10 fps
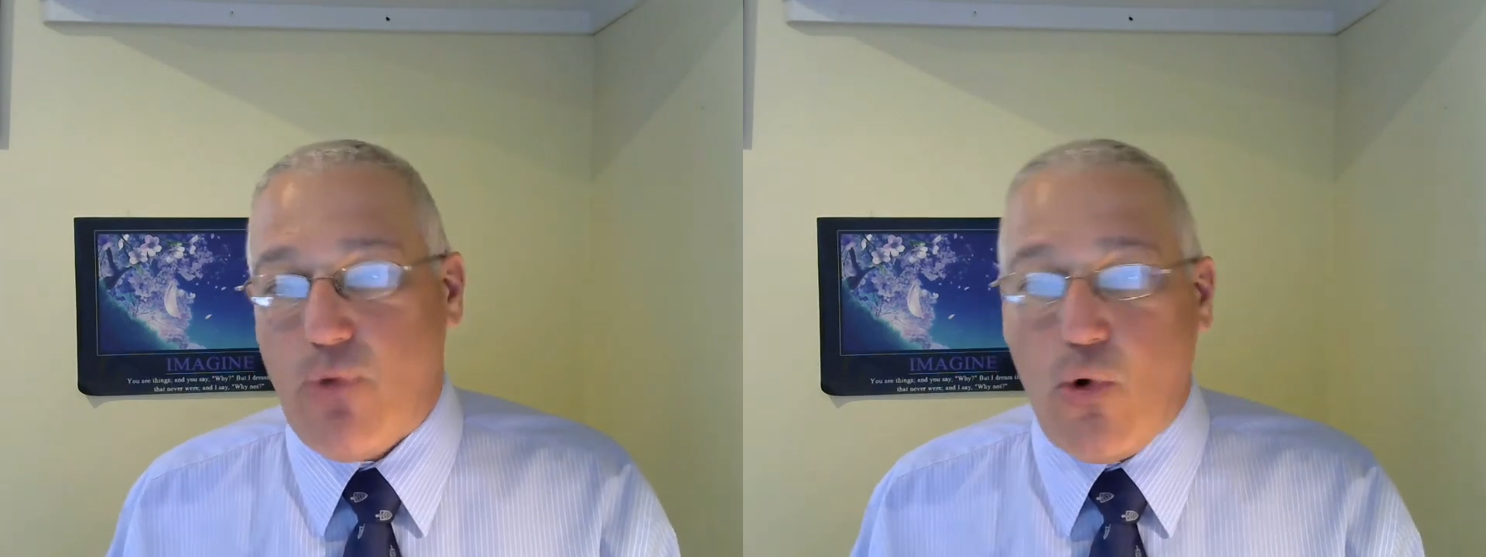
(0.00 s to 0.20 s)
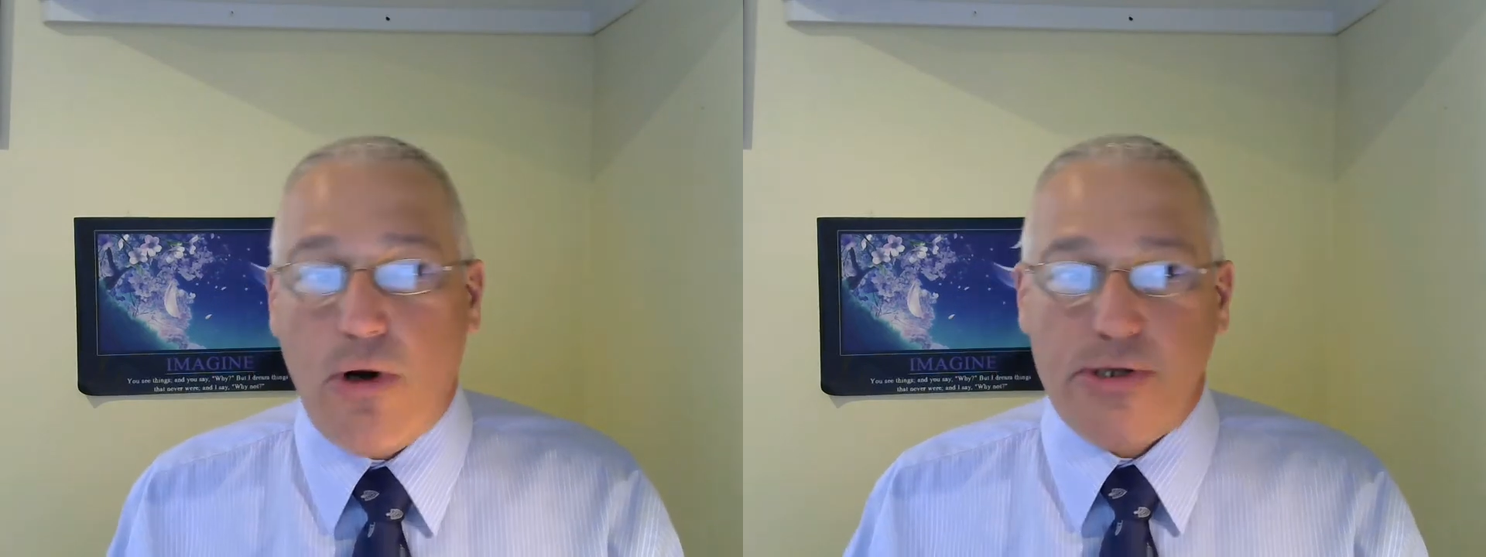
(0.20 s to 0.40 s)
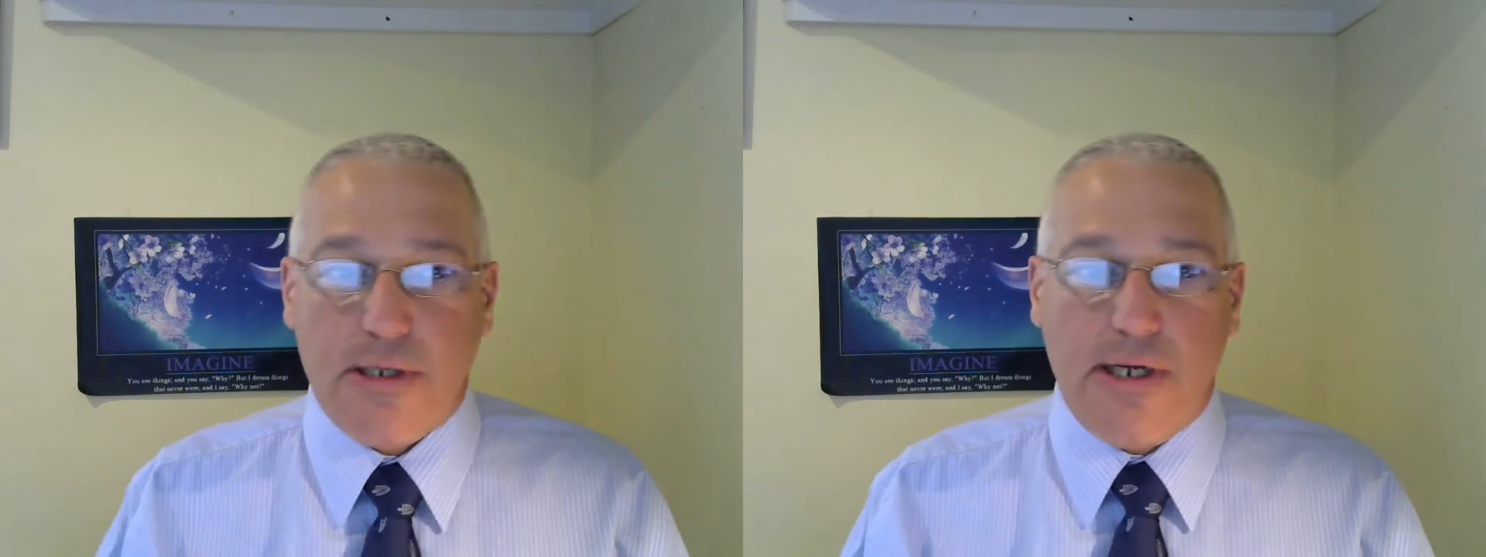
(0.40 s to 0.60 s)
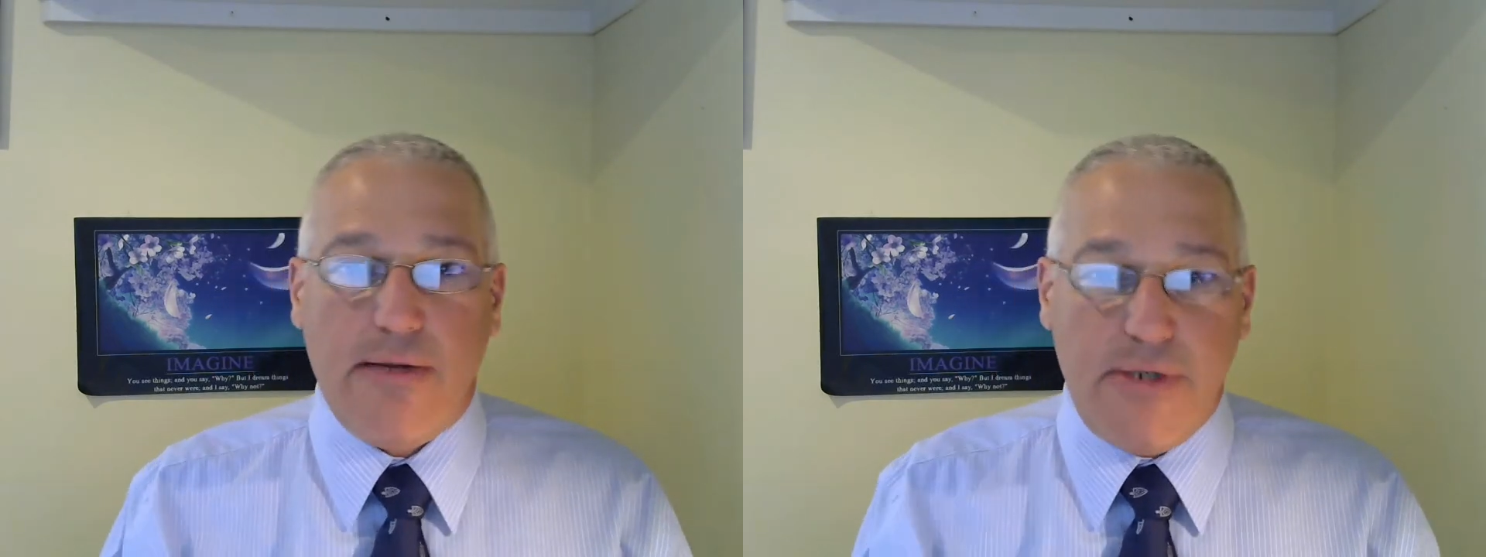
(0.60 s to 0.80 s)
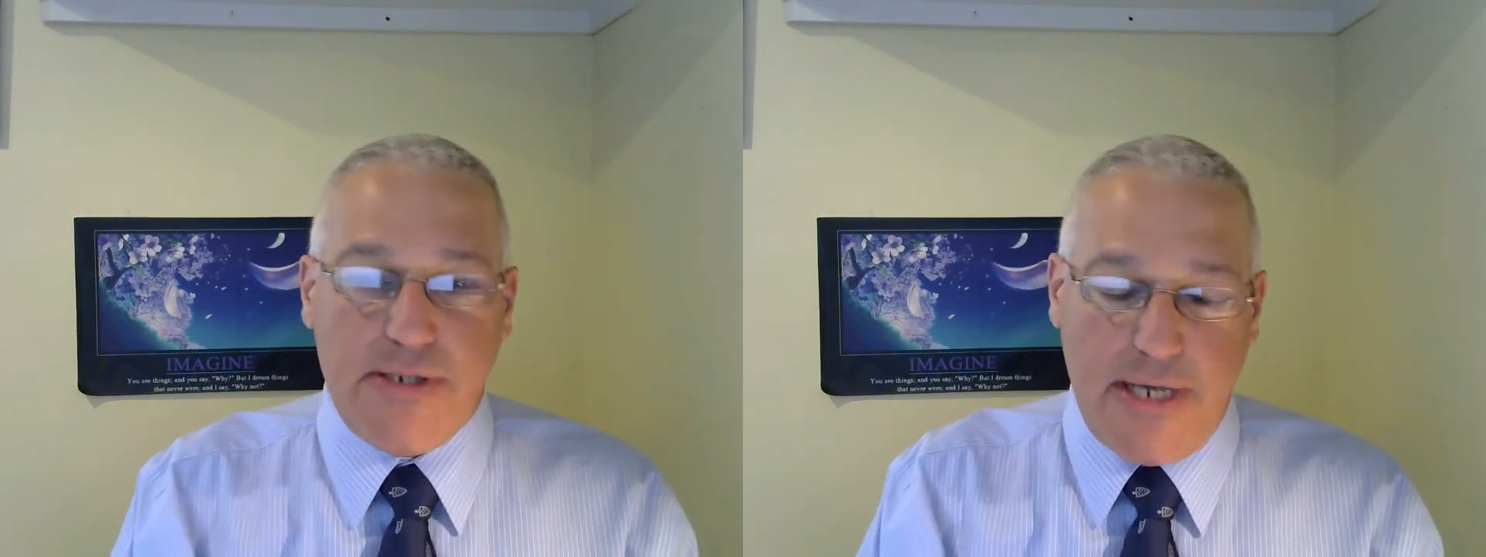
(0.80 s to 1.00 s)
Or is it going to
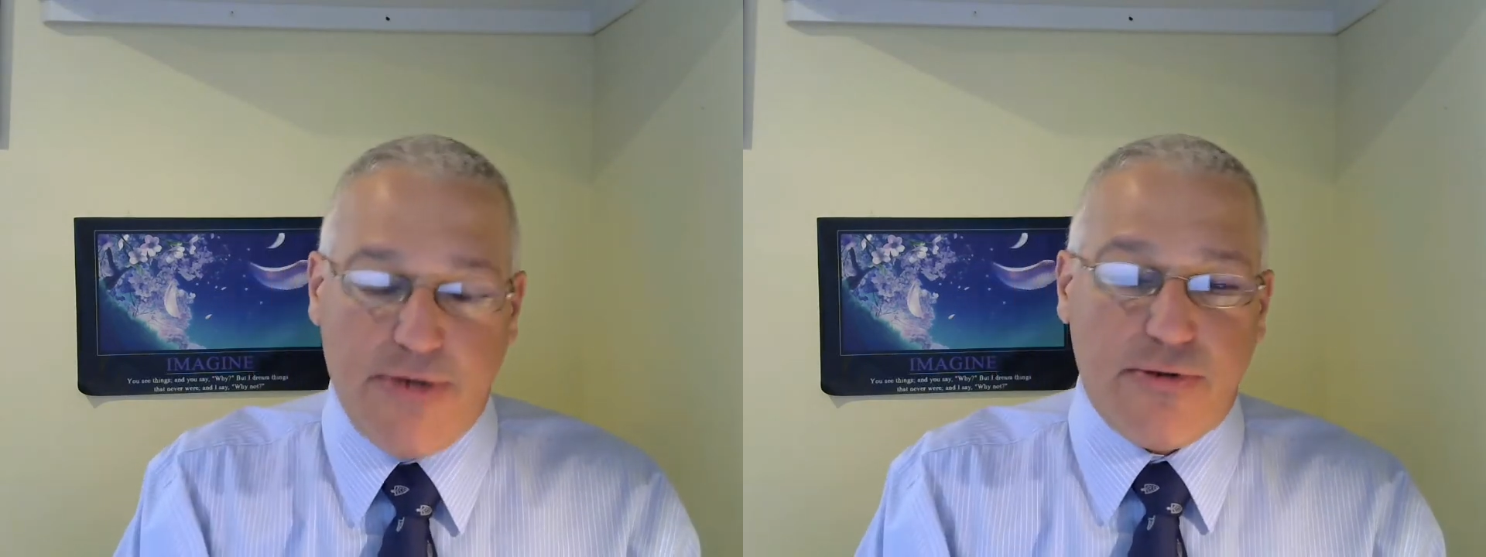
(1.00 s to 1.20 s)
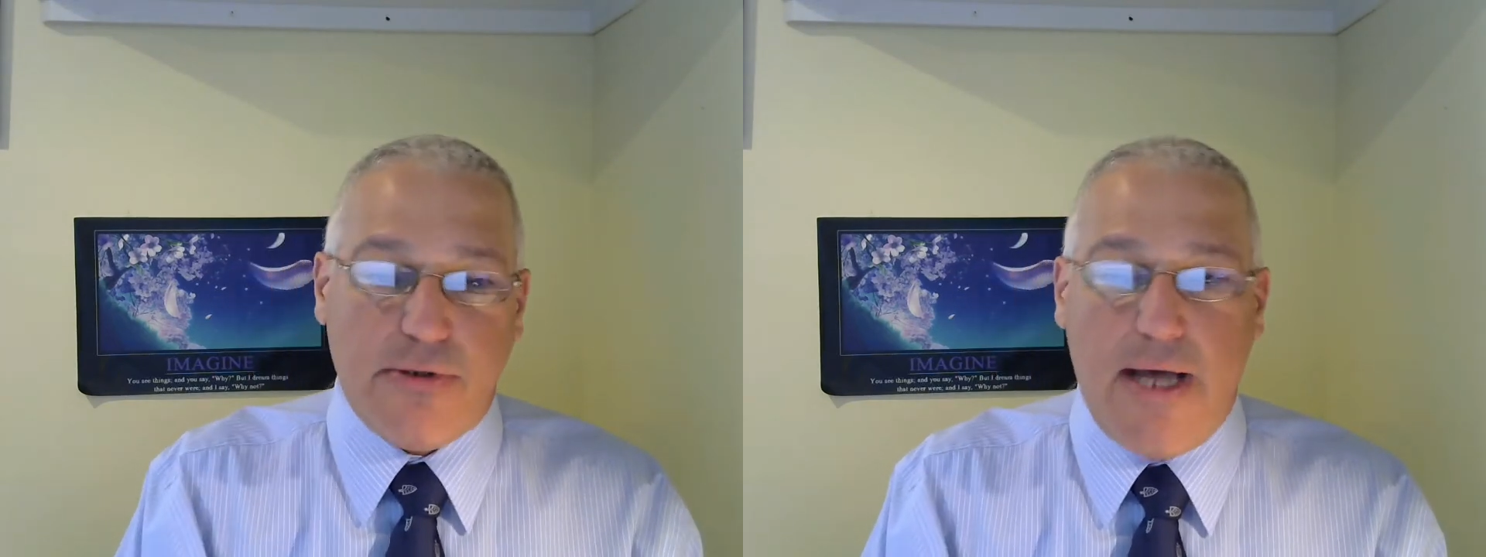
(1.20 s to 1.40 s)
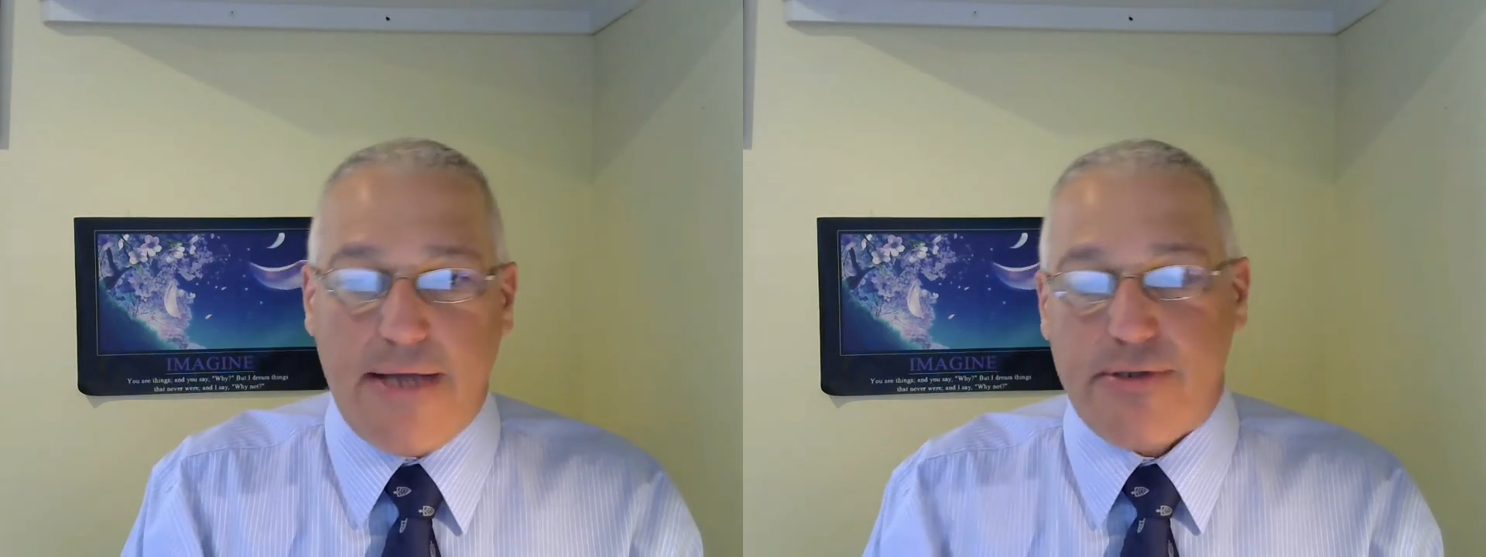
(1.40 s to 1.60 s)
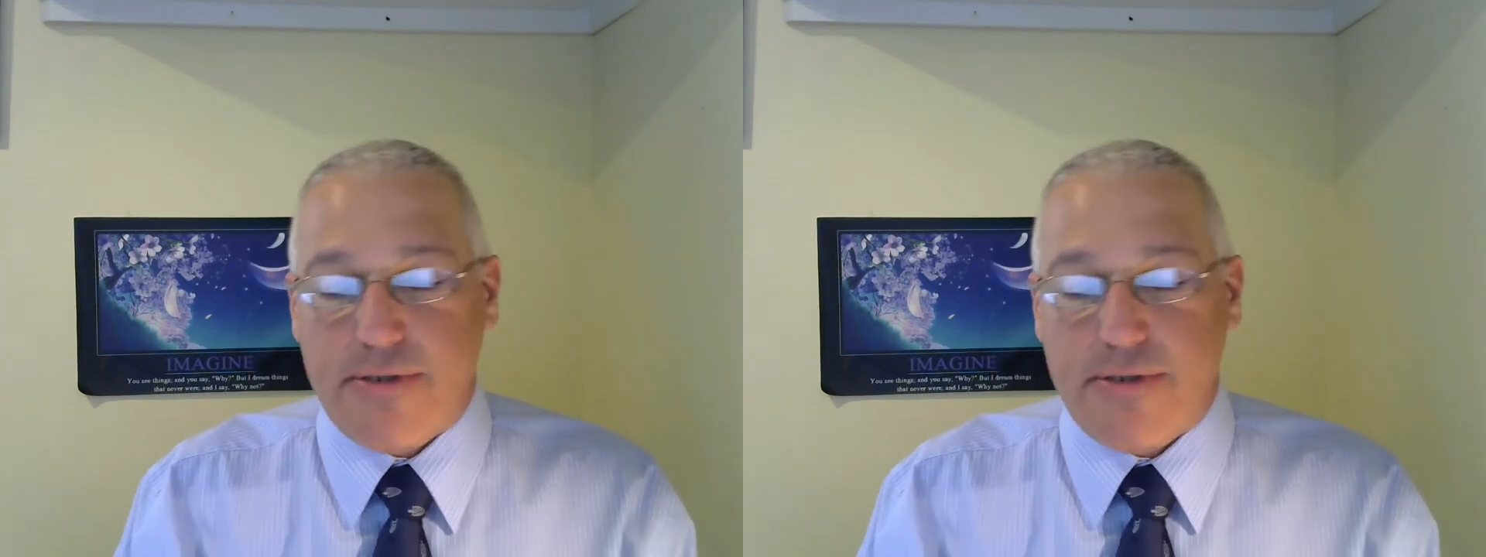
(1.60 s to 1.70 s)
be centralized or